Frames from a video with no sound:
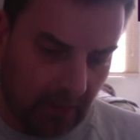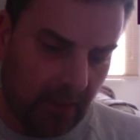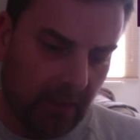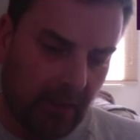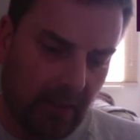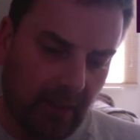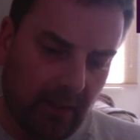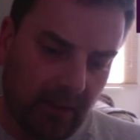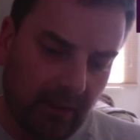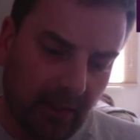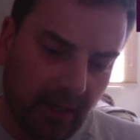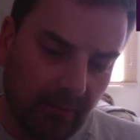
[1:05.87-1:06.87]
a
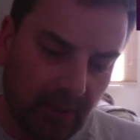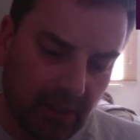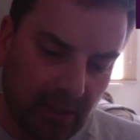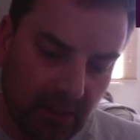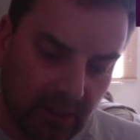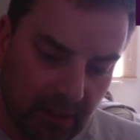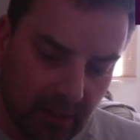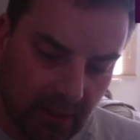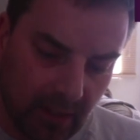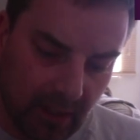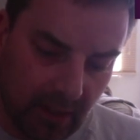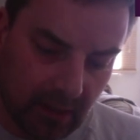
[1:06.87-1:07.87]
M C six
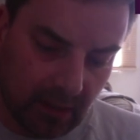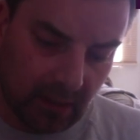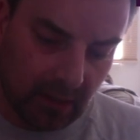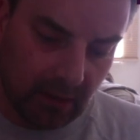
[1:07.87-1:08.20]
eight